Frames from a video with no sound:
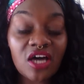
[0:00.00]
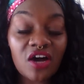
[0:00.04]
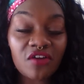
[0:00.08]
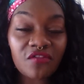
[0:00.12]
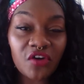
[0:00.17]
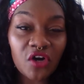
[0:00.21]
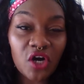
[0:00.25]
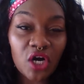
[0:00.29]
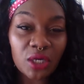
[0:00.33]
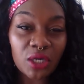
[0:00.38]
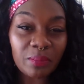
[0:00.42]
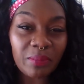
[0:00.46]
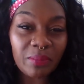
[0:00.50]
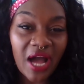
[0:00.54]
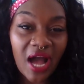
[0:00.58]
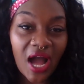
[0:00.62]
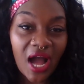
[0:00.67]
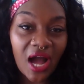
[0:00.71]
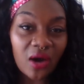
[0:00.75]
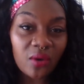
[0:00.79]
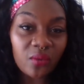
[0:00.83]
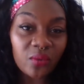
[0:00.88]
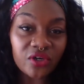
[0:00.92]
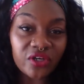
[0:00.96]
of her
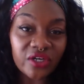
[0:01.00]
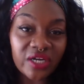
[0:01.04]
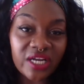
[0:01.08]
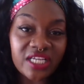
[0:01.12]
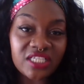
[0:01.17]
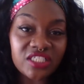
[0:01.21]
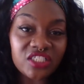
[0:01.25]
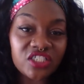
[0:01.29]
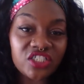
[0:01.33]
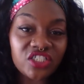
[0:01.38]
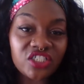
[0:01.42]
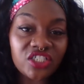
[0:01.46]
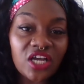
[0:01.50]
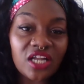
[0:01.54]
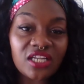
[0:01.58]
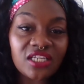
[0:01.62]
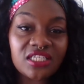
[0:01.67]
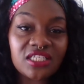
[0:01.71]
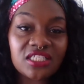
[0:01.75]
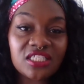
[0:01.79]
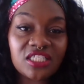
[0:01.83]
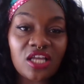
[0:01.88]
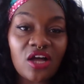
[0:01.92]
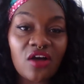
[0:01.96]
power and
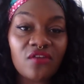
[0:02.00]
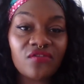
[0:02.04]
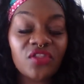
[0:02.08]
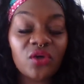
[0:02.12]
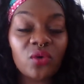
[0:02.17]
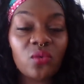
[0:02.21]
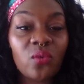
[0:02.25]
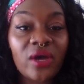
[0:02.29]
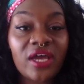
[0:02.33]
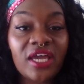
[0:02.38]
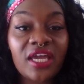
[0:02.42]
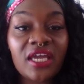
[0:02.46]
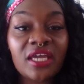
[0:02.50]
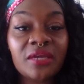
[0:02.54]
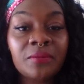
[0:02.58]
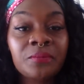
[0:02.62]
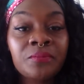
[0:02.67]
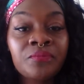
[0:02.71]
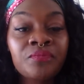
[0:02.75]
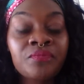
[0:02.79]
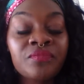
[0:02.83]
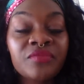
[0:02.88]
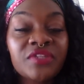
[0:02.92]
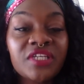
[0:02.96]
jealous of the way
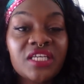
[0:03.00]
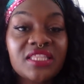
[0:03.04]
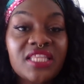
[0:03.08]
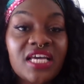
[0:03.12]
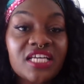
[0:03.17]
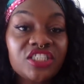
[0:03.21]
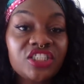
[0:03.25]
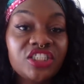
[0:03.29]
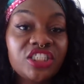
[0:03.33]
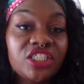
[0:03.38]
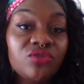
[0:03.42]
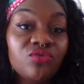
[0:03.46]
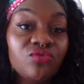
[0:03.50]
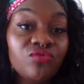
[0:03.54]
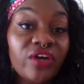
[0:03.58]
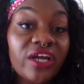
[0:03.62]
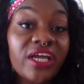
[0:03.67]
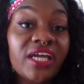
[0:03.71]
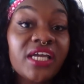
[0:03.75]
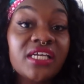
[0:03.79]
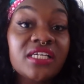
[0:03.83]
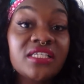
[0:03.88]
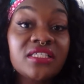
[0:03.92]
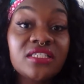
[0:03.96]
that she
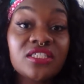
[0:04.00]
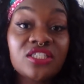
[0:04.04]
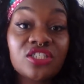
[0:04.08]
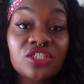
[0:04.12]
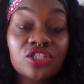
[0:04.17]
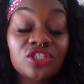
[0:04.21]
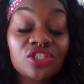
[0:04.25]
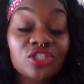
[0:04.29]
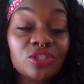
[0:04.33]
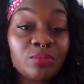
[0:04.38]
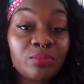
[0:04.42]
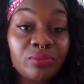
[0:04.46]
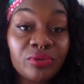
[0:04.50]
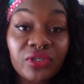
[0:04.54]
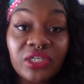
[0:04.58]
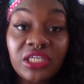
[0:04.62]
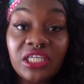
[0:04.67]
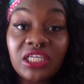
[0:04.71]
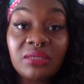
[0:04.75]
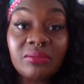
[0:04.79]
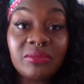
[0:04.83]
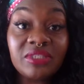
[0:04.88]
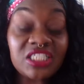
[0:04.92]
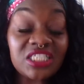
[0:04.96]
reigns
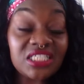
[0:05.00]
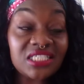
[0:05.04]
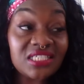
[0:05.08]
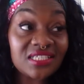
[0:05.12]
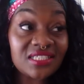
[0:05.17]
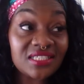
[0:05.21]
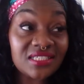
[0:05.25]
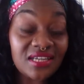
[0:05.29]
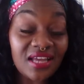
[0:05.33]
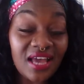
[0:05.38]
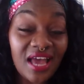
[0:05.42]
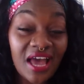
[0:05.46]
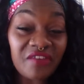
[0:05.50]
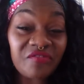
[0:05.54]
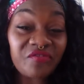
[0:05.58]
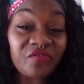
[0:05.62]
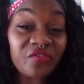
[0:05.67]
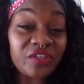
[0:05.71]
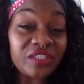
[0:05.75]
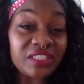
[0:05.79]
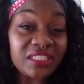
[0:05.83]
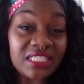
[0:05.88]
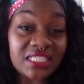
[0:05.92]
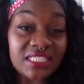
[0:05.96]
supreme, and she does it
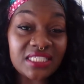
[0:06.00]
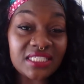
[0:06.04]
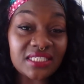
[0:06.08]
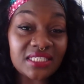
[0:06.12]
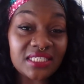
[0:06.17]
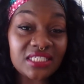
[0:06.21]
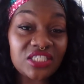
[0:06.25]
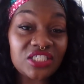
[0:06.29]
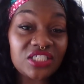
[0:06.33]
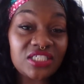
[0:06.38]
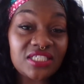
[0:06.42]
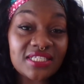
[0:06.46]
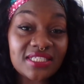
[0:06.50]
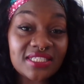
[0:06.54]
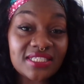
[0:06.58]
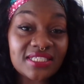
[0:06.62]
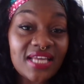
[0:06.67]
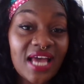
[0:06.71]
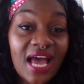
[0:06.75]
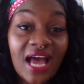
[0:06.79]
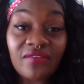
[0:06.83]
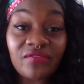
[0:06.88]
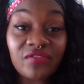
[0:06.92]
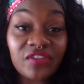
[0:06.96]
effortlessly. She
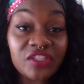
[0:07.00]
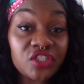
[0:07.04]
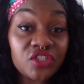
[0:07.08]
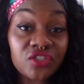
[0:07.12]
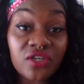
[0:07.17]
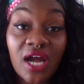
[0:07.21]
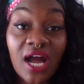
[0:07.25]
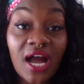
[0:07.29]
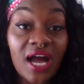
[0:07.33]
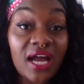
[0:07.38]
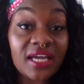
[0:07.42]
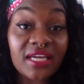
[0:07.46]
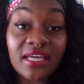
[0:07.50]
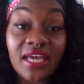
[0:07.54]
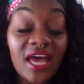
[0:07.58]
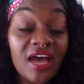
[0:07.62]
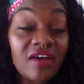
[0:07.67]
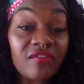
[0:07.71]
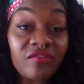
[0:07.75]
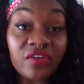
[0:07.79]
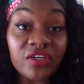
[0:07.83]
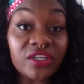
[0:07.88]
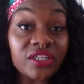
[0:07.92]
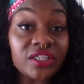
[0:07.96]
doesn't have to try
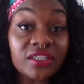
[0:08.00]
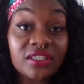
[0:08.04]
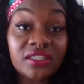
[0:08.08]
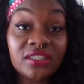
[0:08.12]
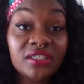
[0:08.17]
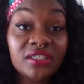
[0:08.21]
ever,